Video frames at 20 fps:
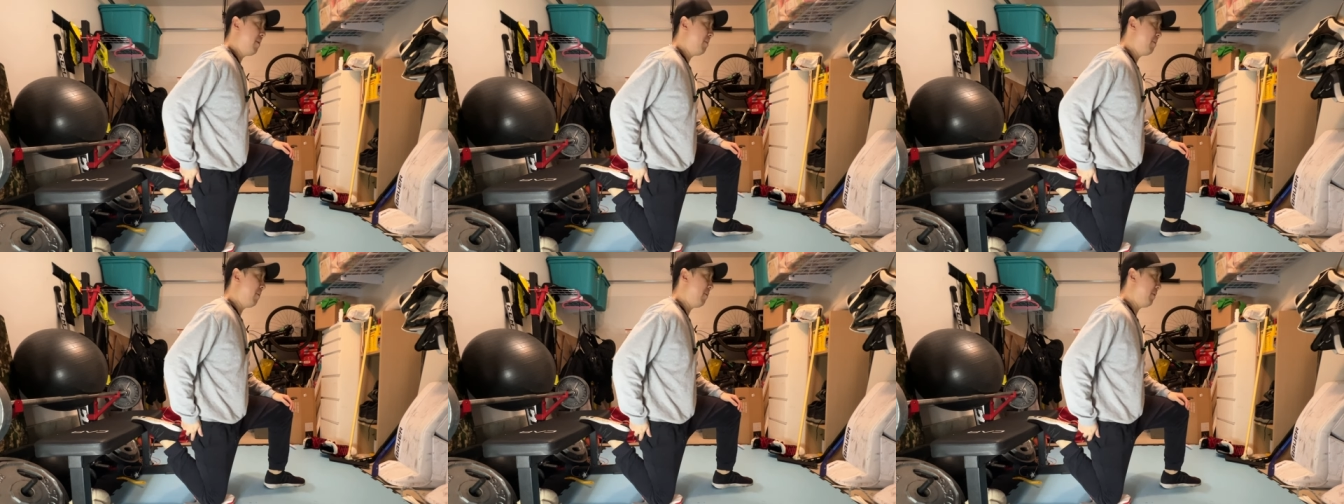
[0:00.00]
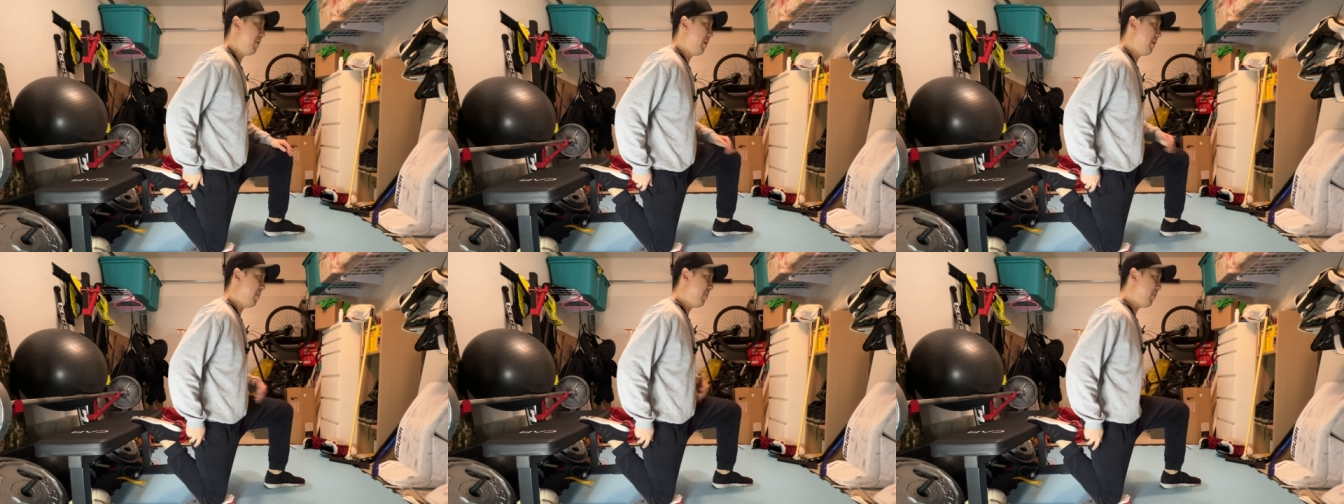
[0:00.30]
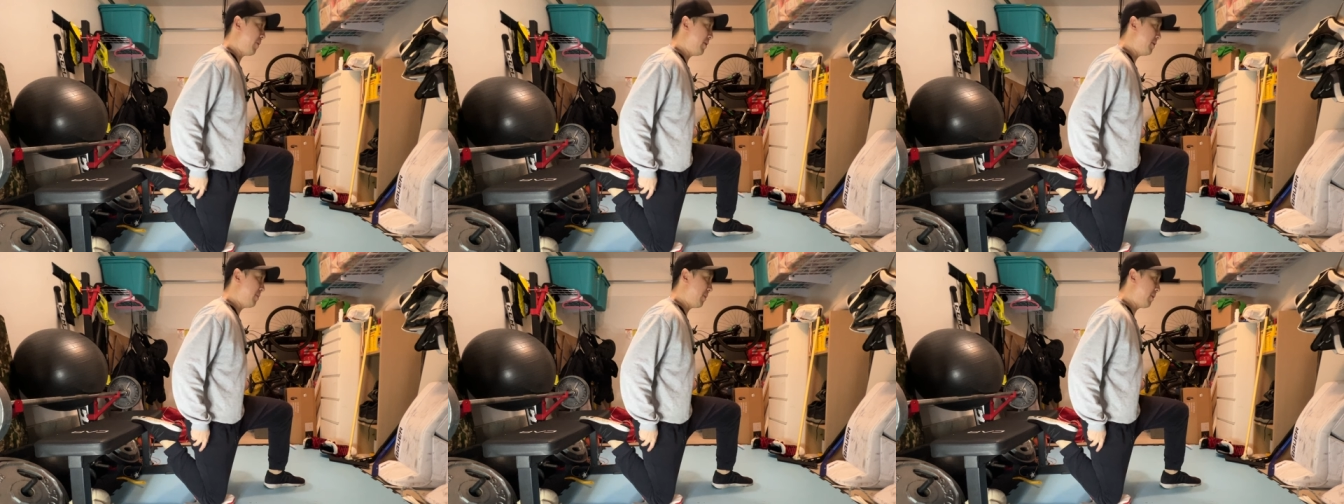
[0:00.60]
But when I
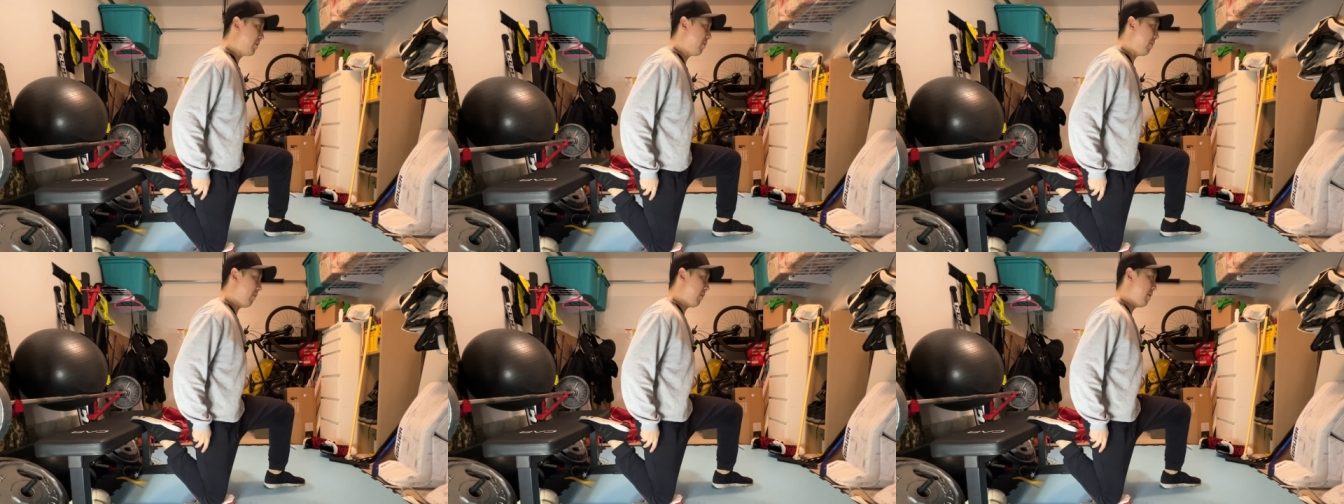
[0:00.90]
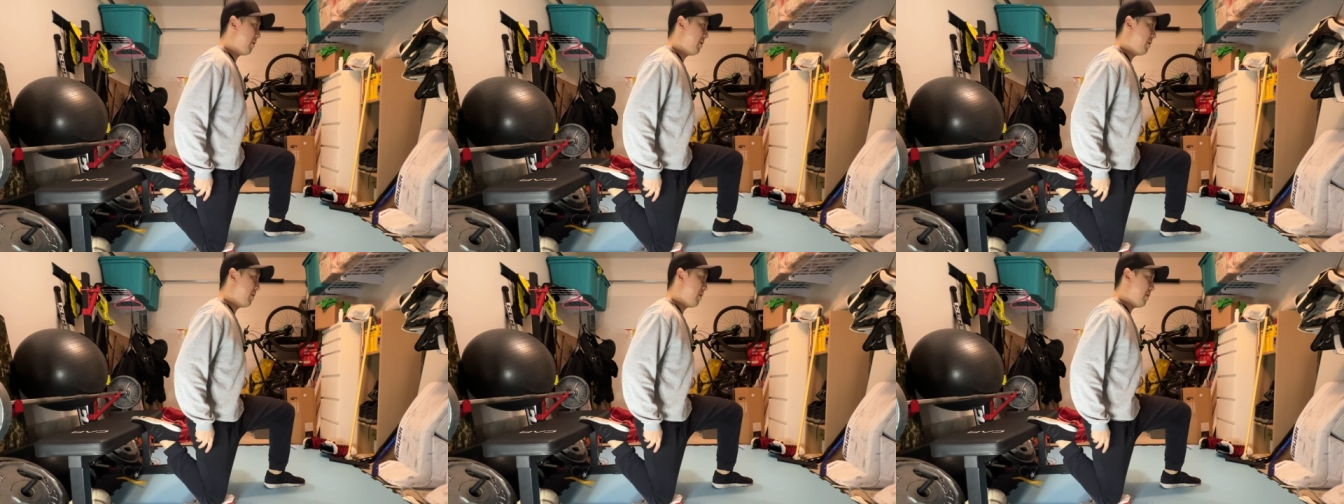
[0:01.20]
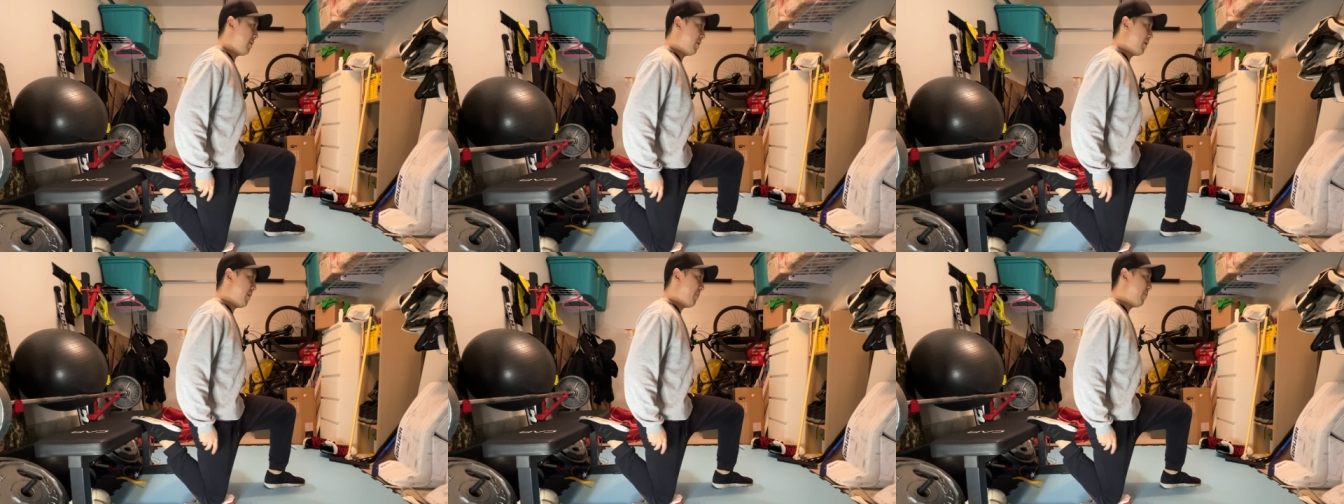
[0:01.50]
embrace my core
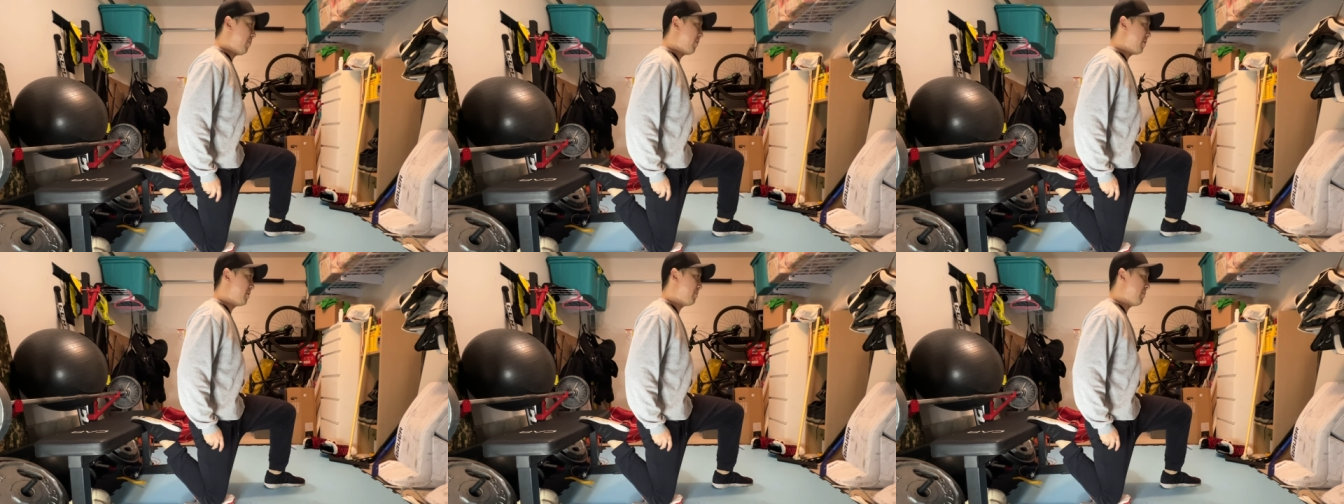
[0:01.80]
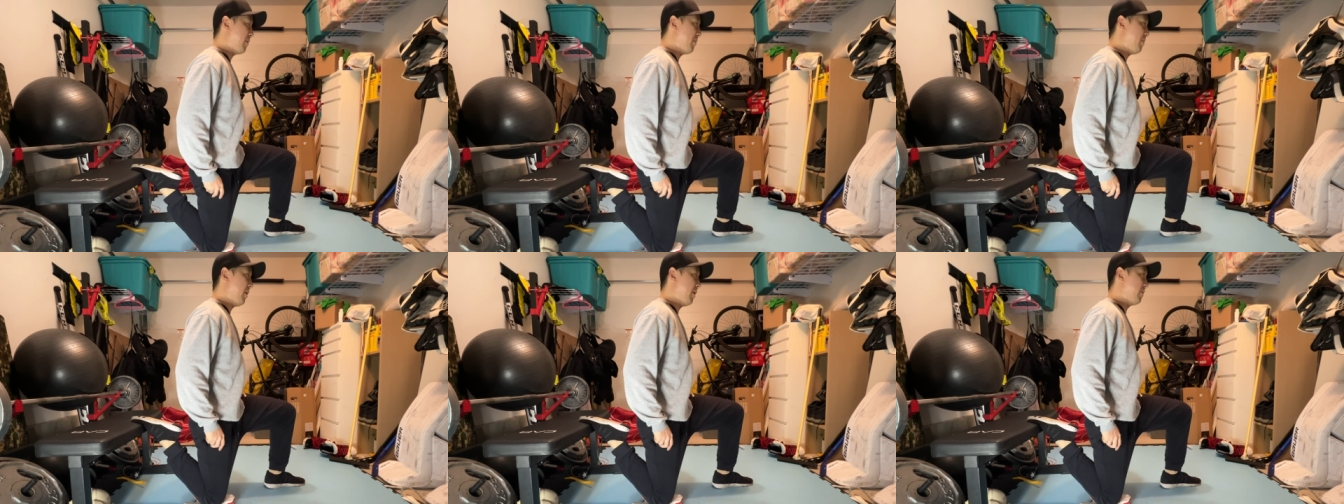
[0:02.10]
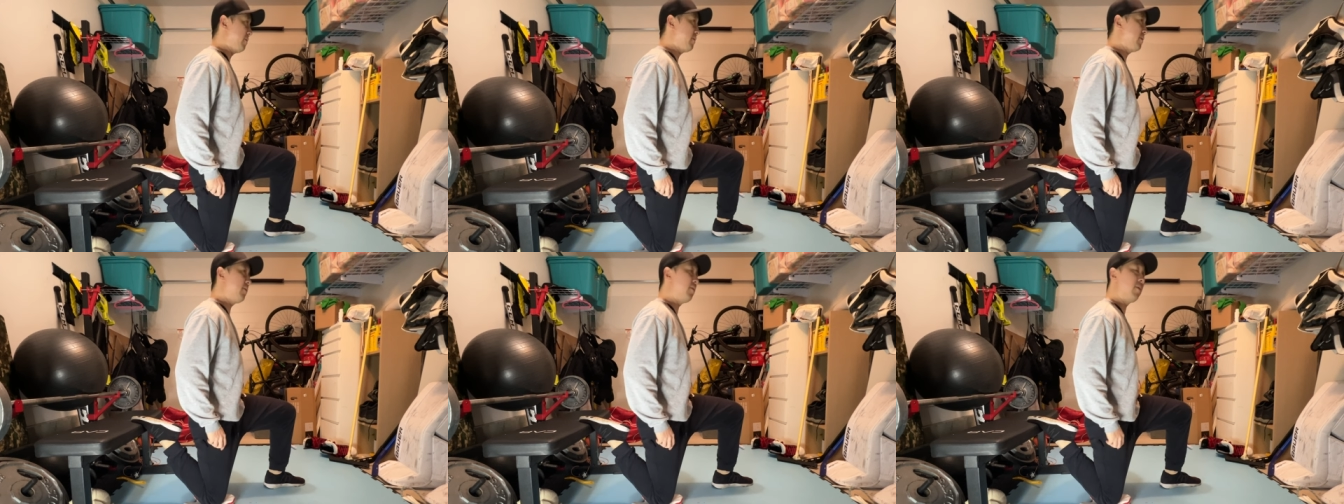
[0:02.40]
and then I push my
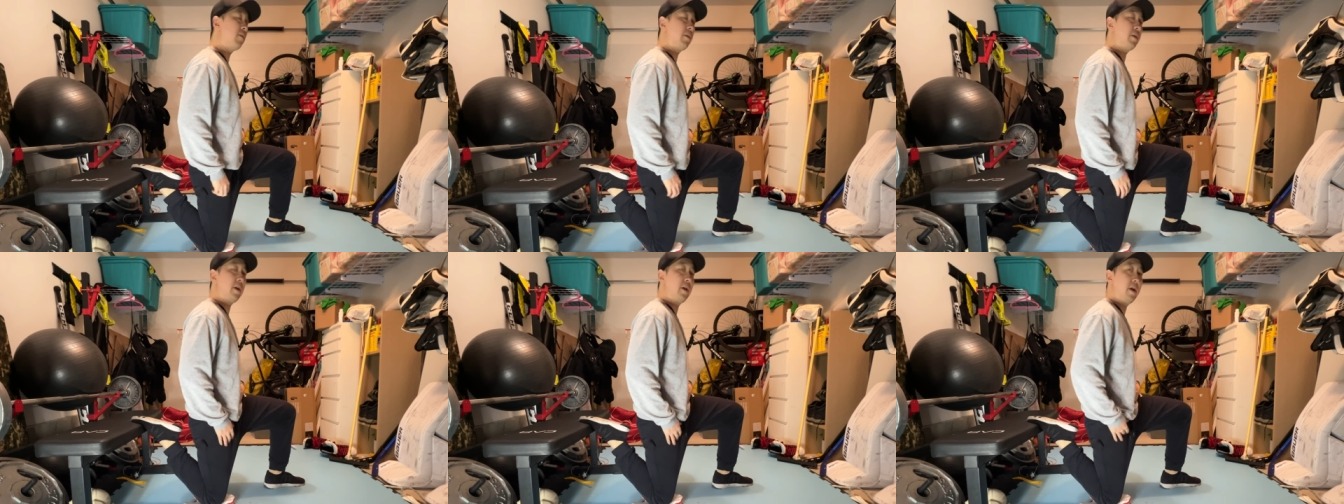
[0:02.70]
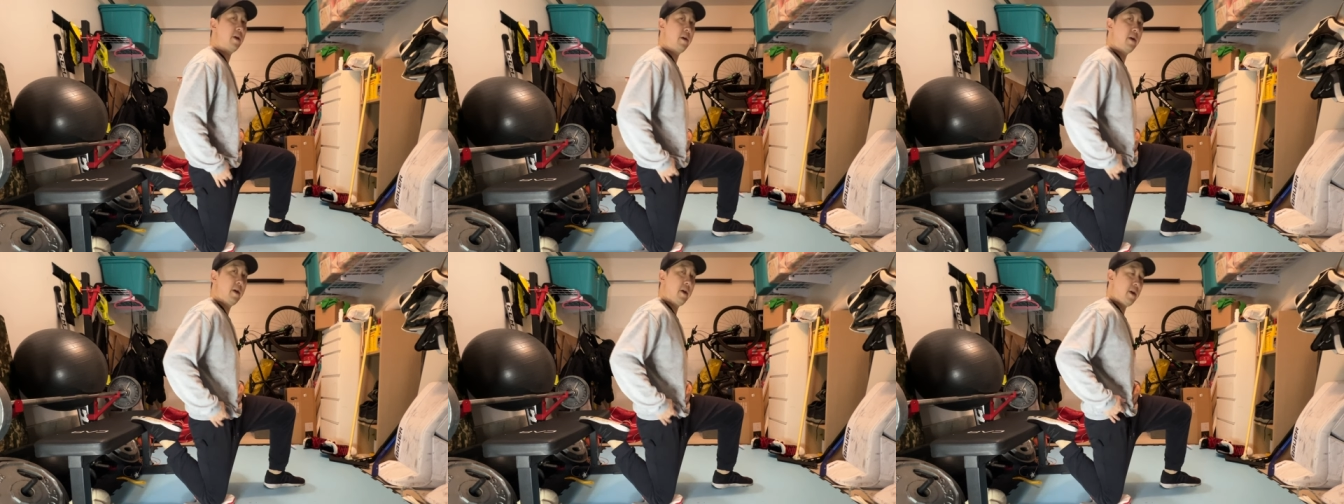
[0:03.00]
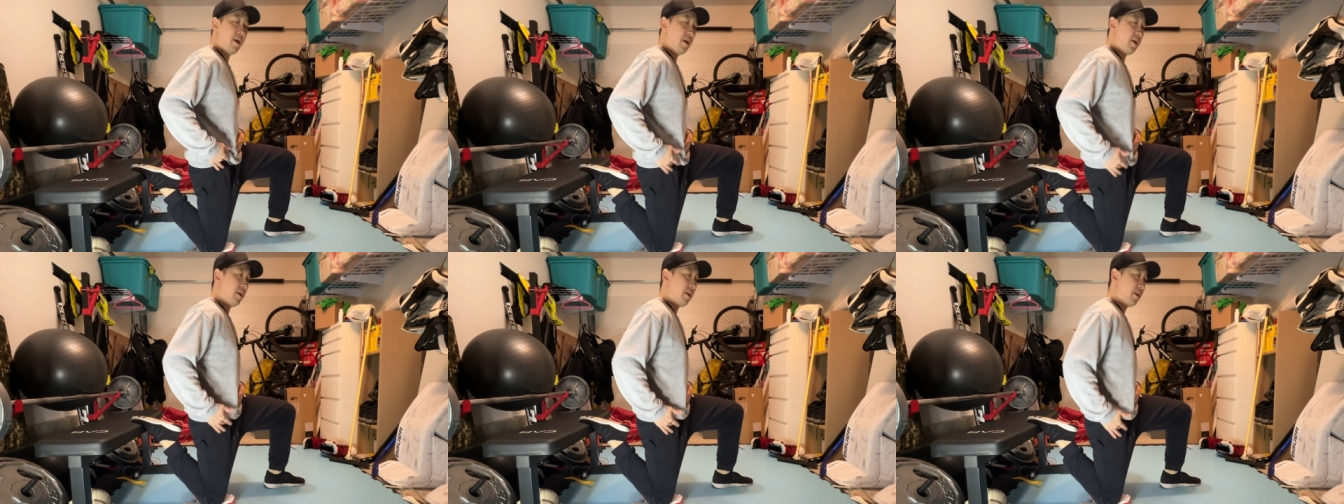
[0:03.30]
pelvis forward,
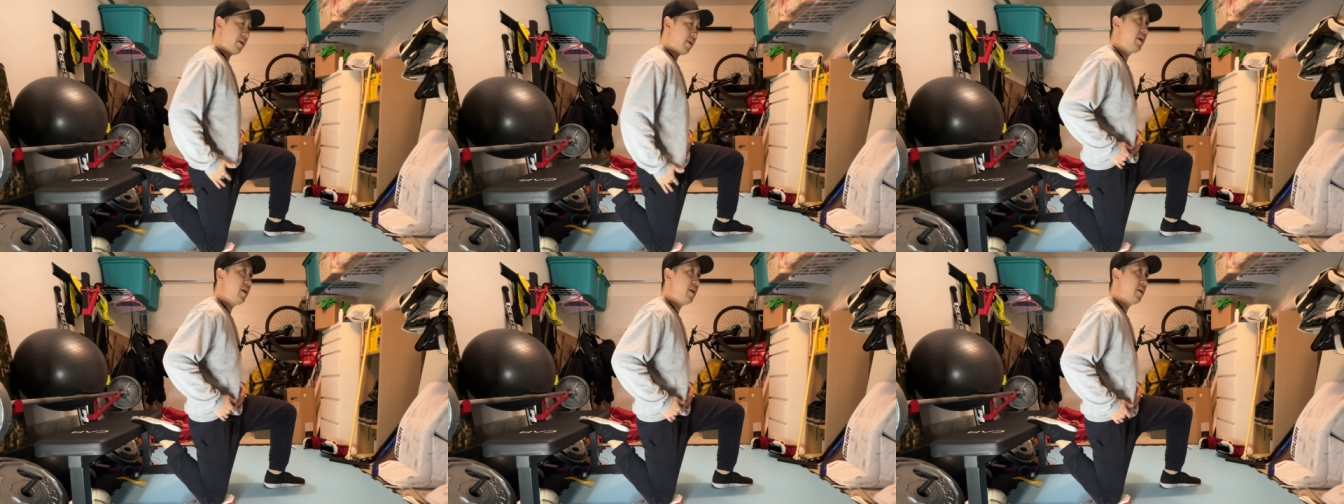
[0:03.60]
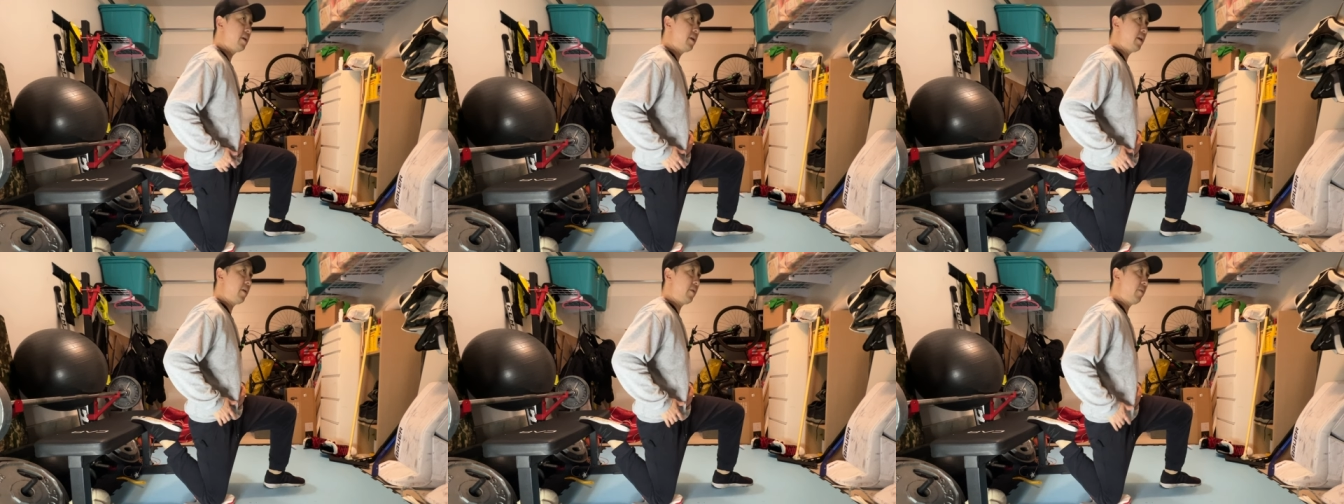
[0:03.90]
get a